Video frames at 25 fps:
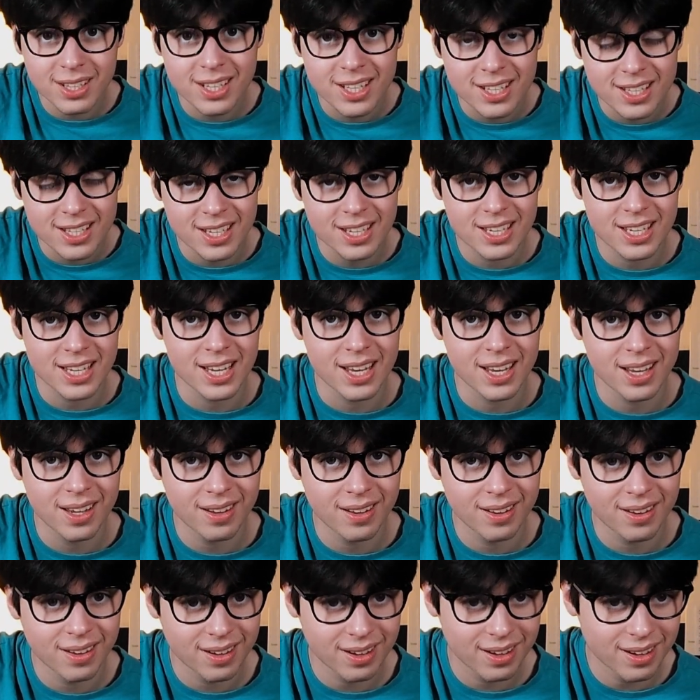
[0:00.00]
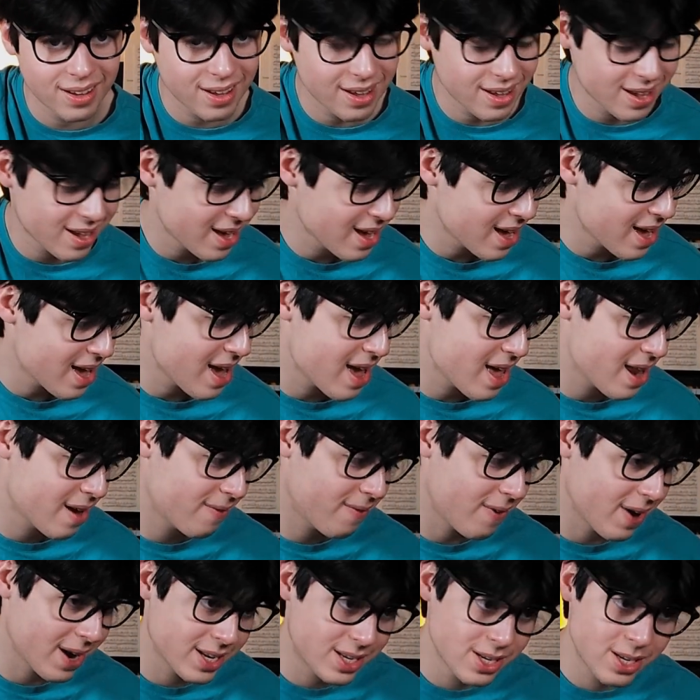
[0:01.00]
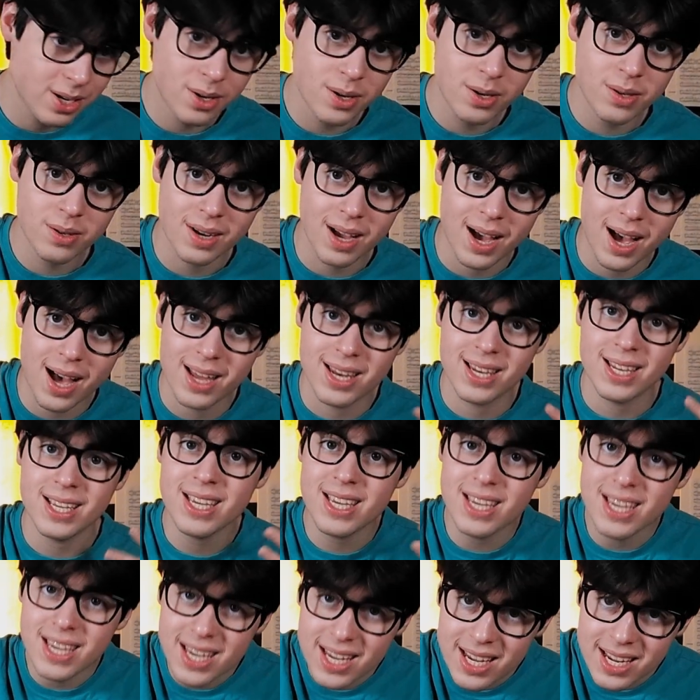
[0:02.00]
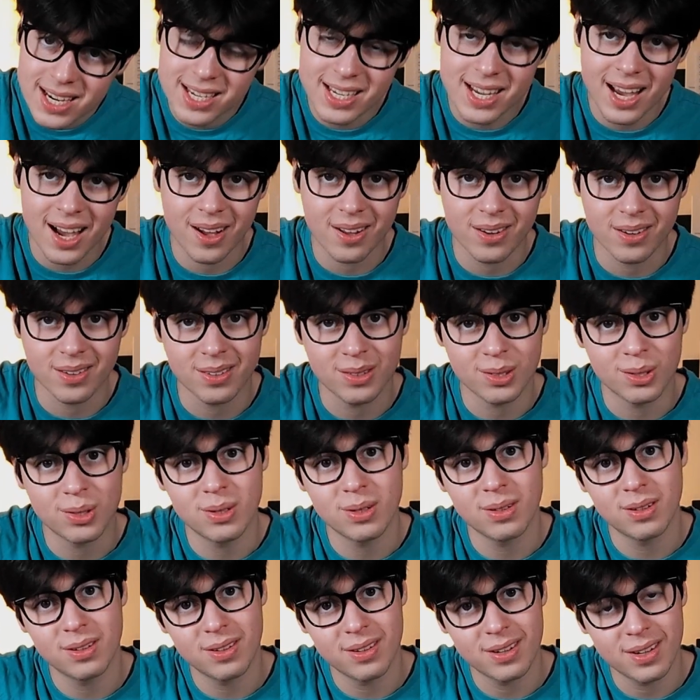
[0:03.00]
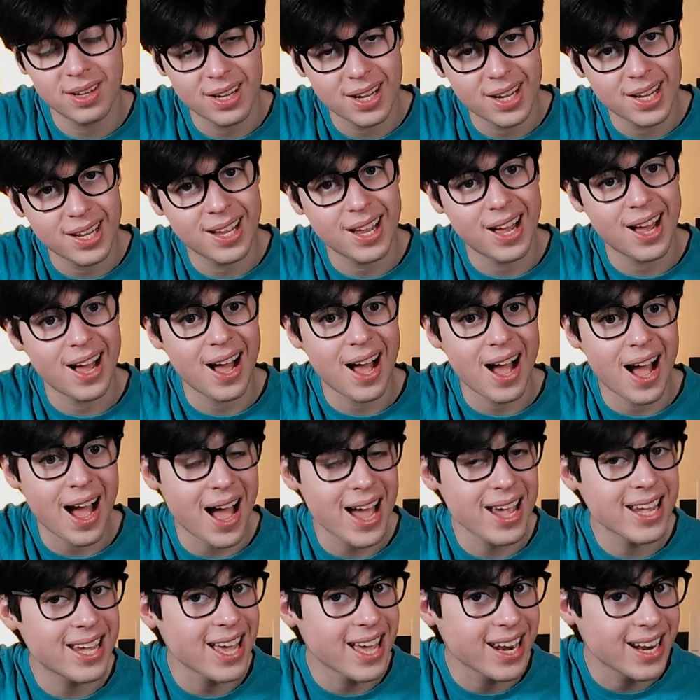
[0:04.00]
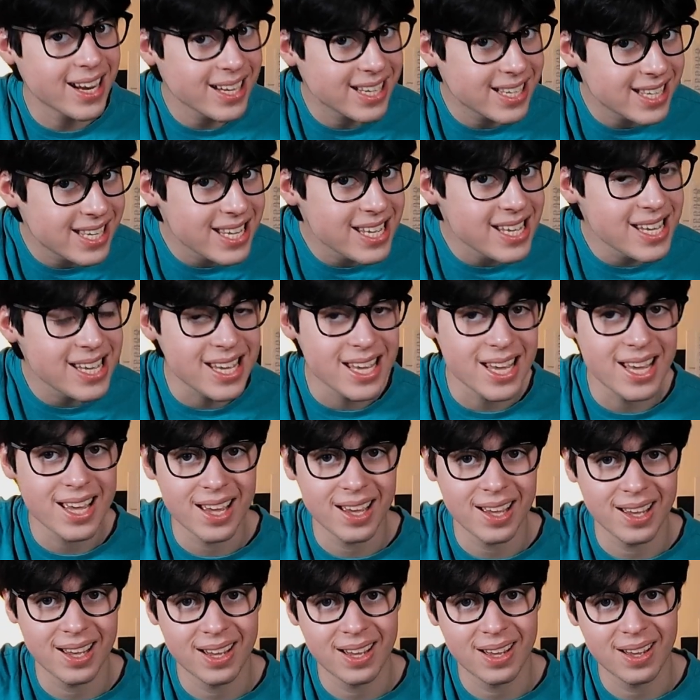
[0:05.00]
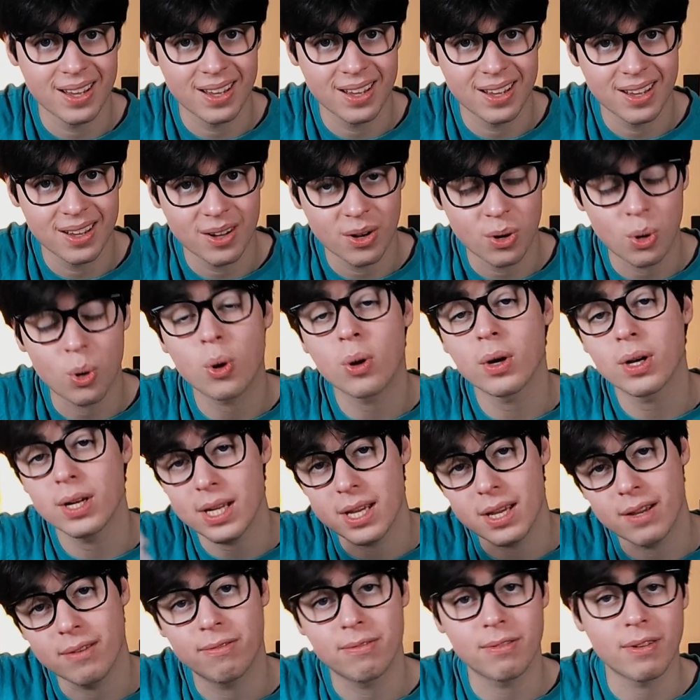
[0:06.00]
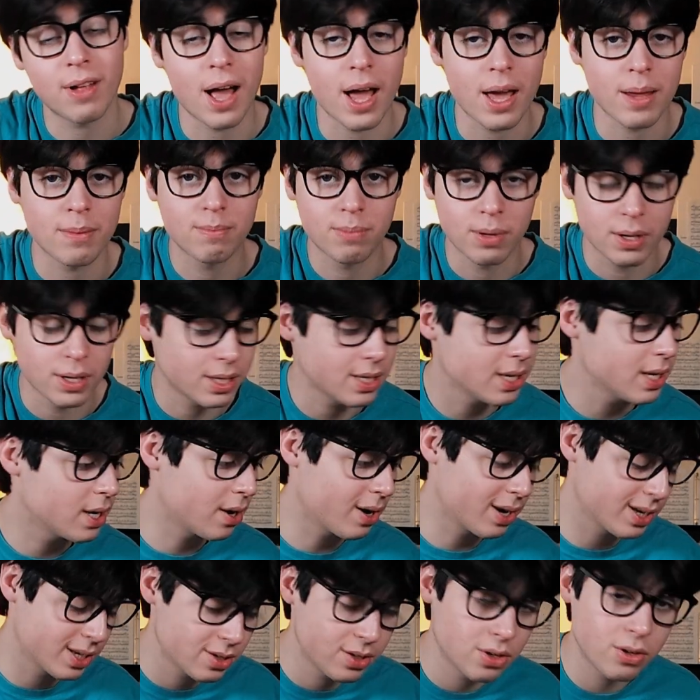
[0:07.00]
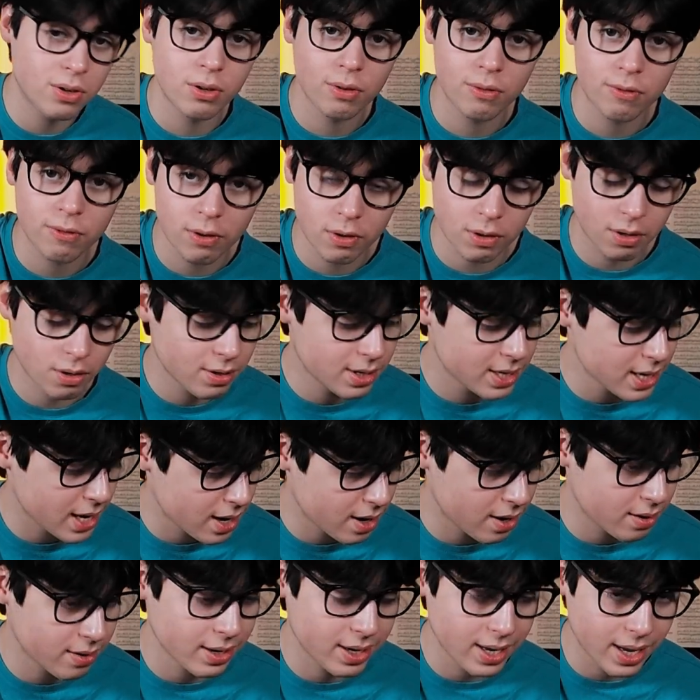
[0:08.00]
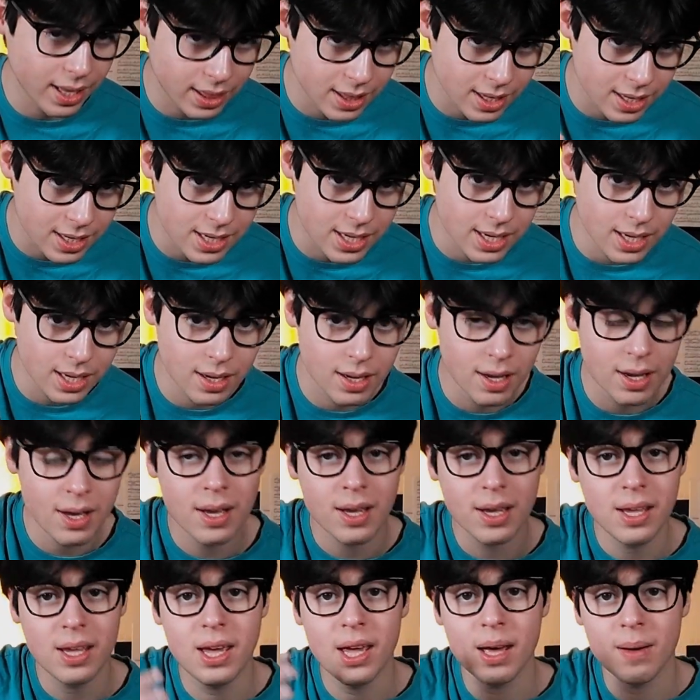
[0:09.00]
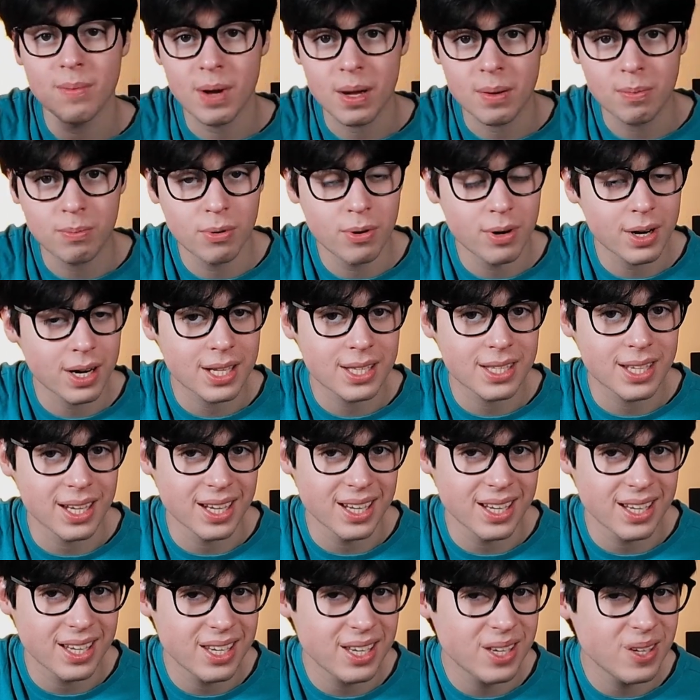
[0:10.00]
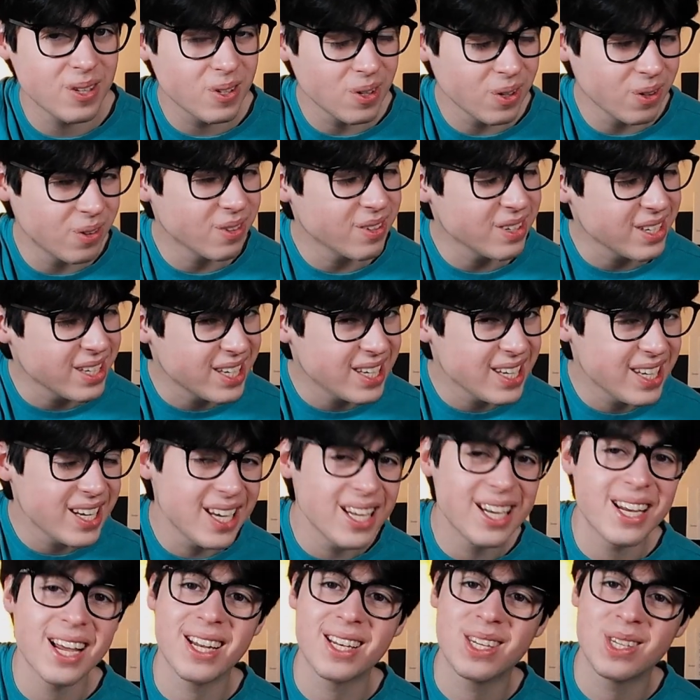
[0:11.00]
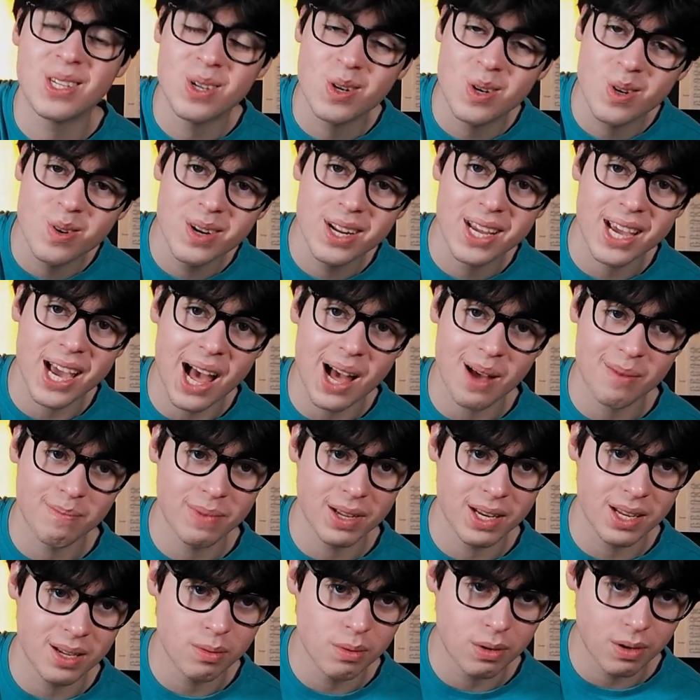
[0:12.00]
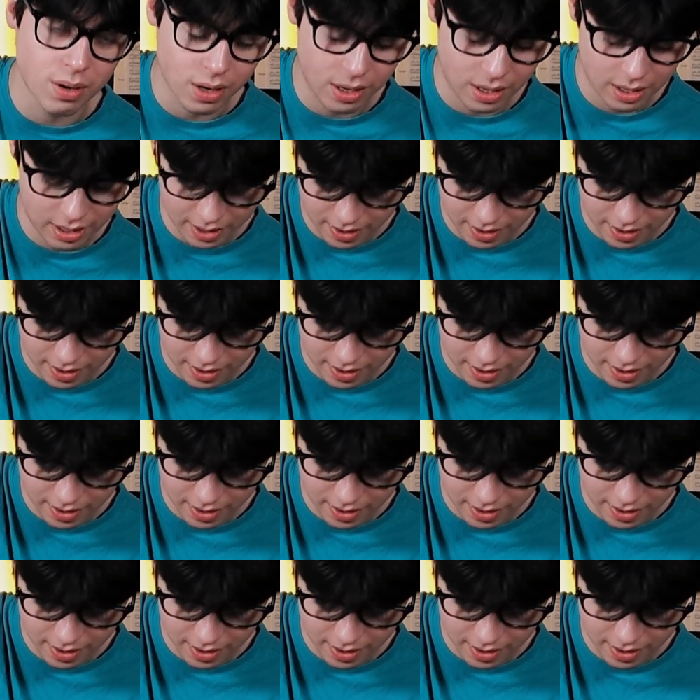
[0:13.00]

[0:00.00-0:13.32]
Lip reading: is a D. And if I tune an E down, I get a D. Or an E flat, but I tune further down, I get the D. You get my point. It's like, you don't need a tuning app anymore